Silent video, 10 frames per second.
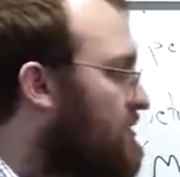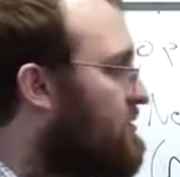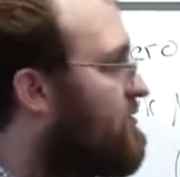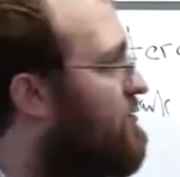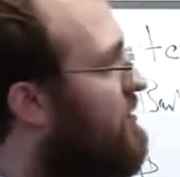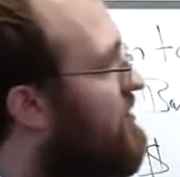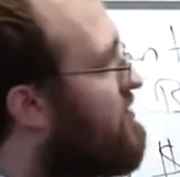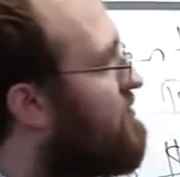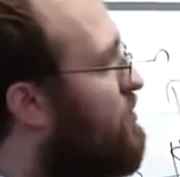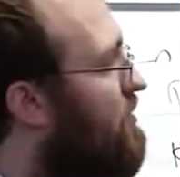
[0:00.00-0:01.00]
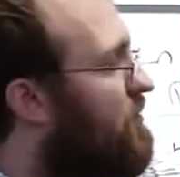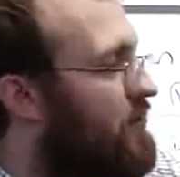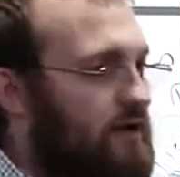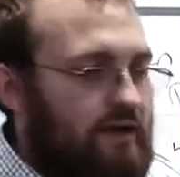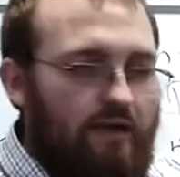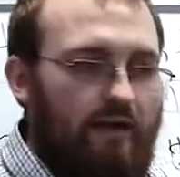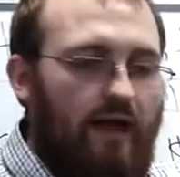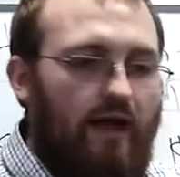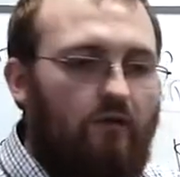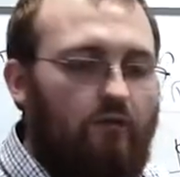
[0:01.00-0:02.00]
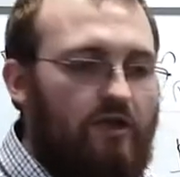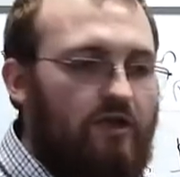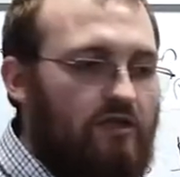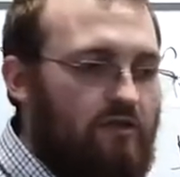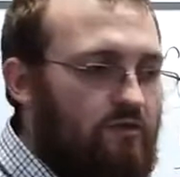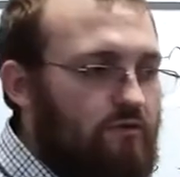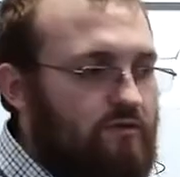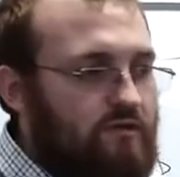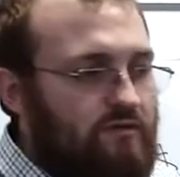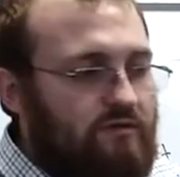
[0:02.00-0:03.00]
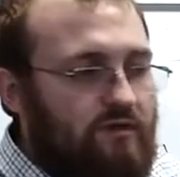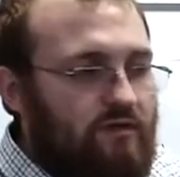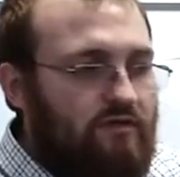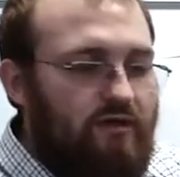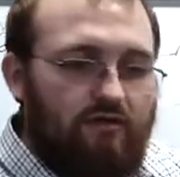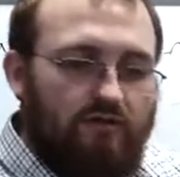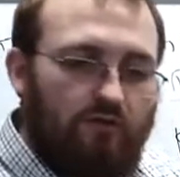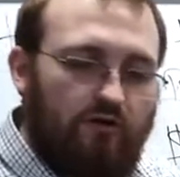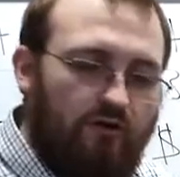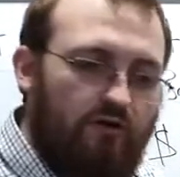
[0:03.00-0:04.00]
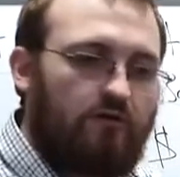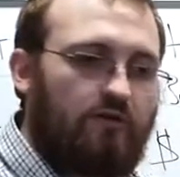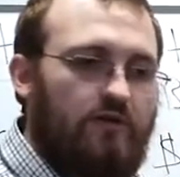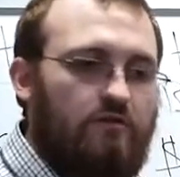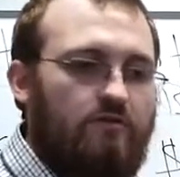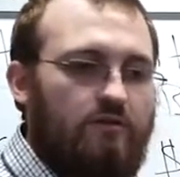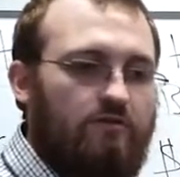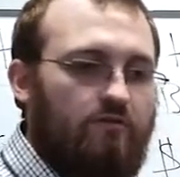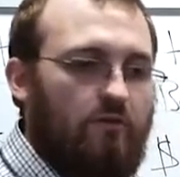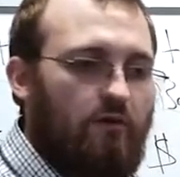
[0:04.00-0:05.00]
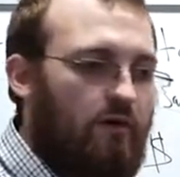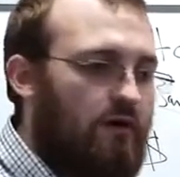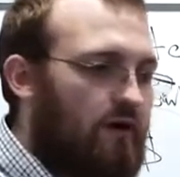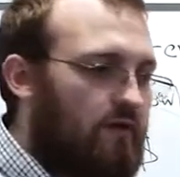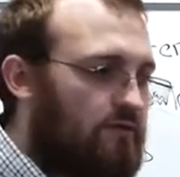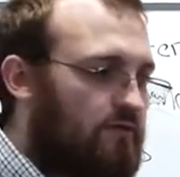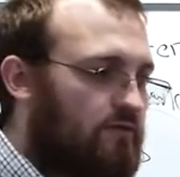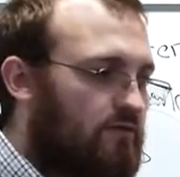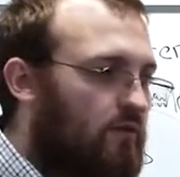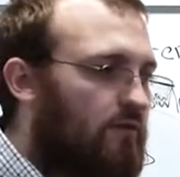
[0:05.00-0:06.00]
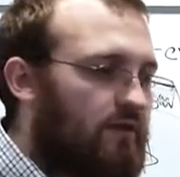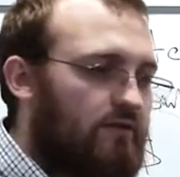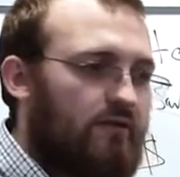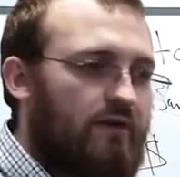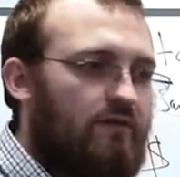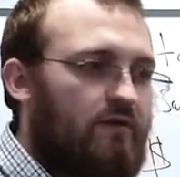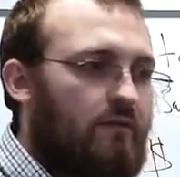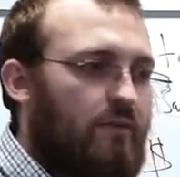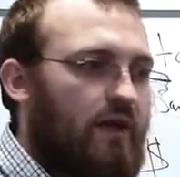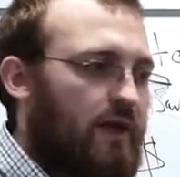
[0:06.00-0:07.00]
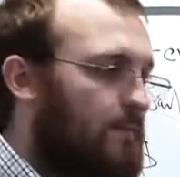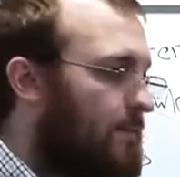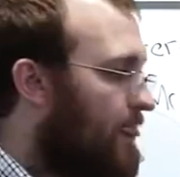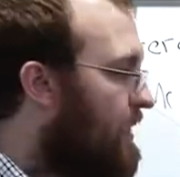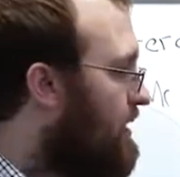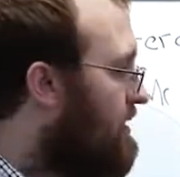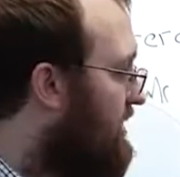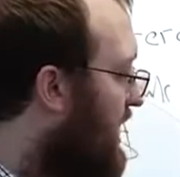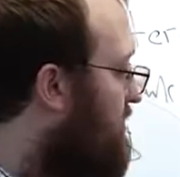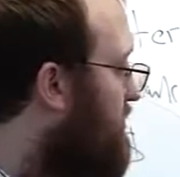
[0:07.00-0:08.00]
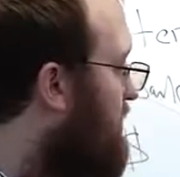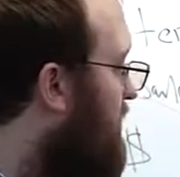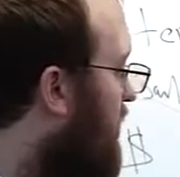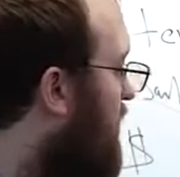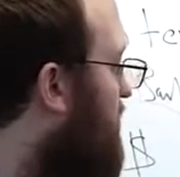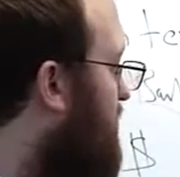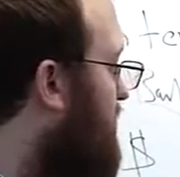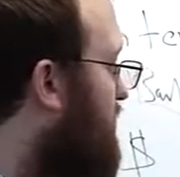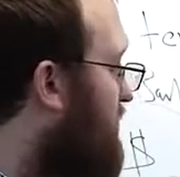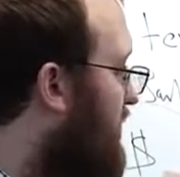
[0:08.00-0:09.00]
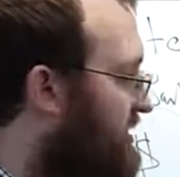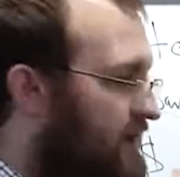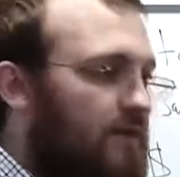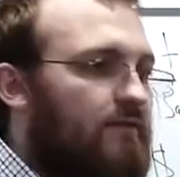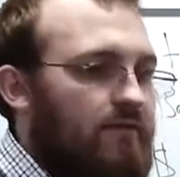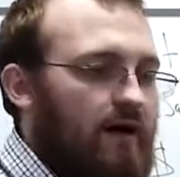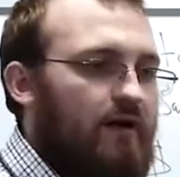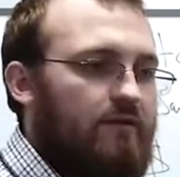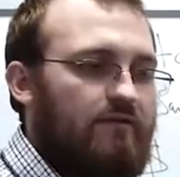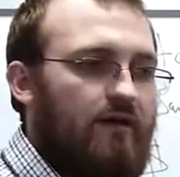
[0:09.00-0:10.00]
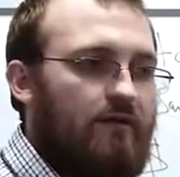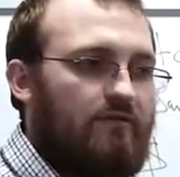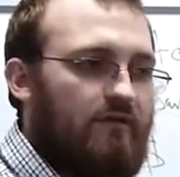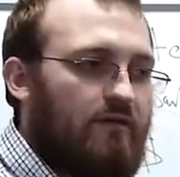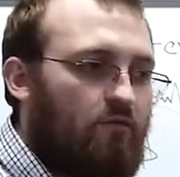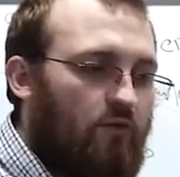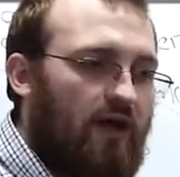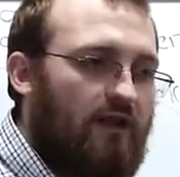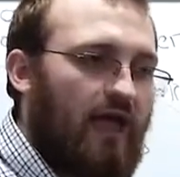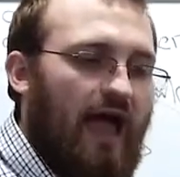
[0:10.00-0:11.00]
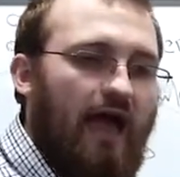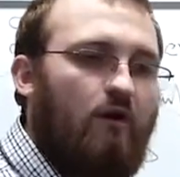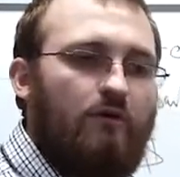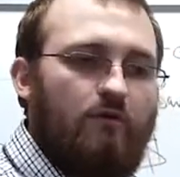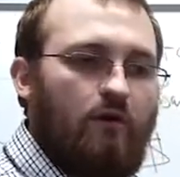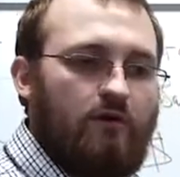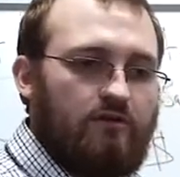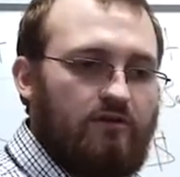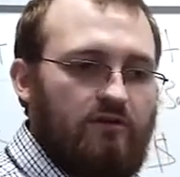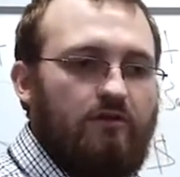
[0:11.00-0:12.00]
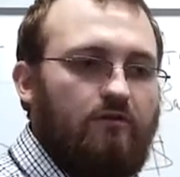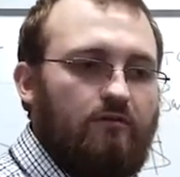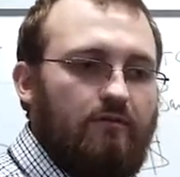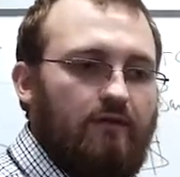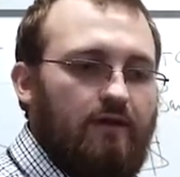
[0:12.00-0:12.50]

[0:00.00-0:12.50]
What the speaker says: is to start exploring how we can use these things that we're currently using for storing and saving our money to actually also identify ourselves when and how we want to do.